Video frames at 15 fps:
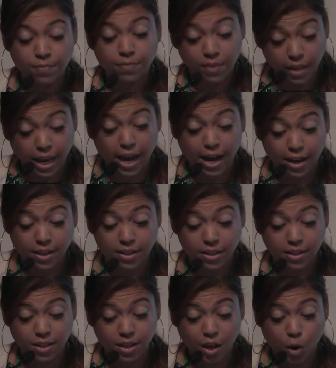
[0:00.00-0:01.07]
Yeah,
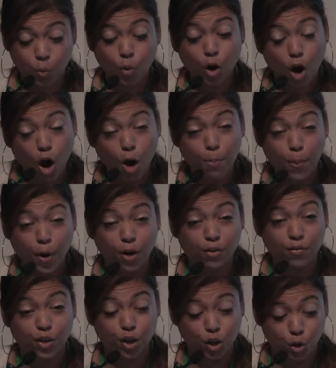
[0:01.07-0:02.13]
we're all part
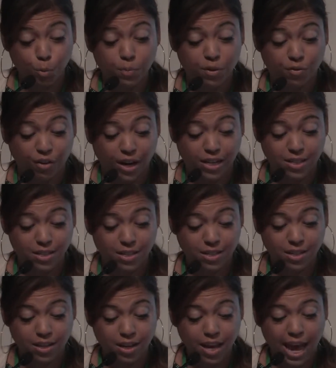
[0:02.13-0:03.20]
of the human race,
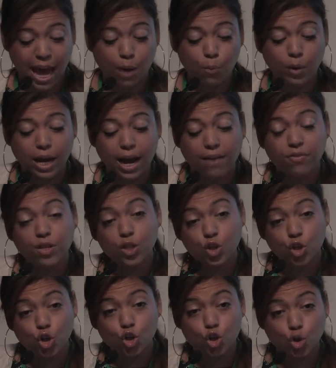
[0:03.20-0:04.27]
and we have
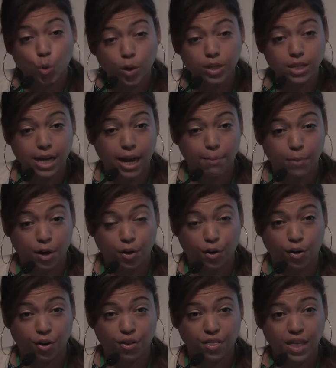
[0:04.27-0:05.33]
this short time on
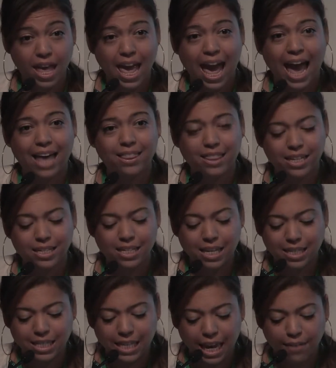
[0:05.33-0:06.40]
earth and this
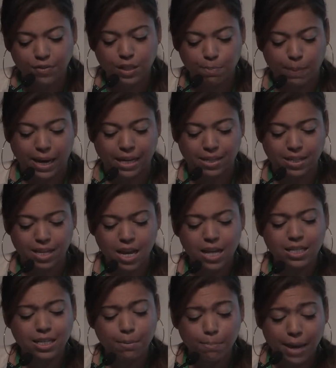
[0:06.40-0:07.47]
safe space
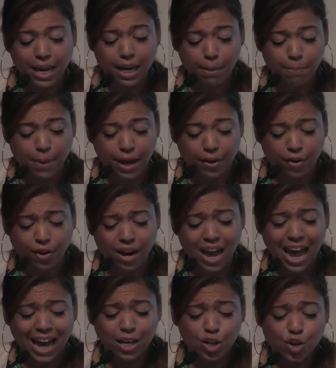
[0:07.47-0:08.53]
to make it better
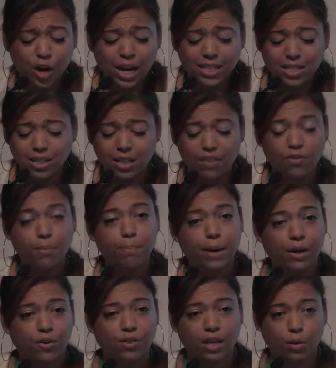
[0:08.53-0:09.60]
and try to leave it
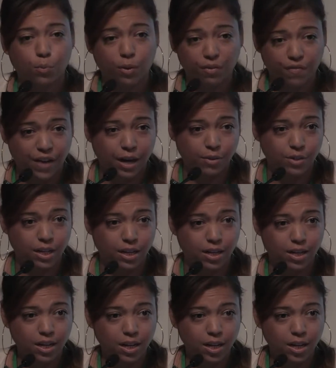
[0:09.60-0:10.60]
better than we found it.